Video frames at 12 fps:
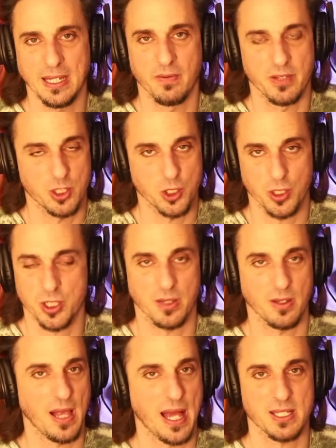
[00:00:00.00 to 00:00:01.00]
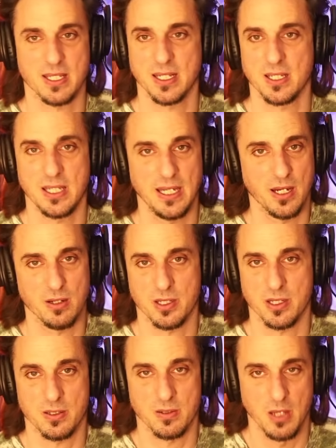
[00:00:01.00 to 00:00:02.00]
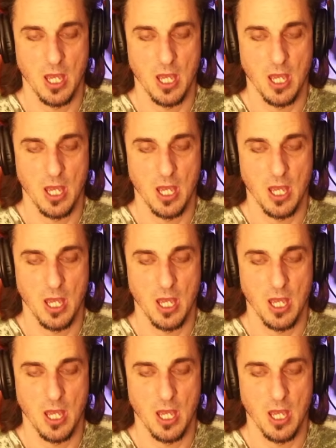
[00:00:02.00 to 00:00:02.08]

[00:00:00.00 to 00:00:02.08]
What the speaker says: of the church in the last 60 years is.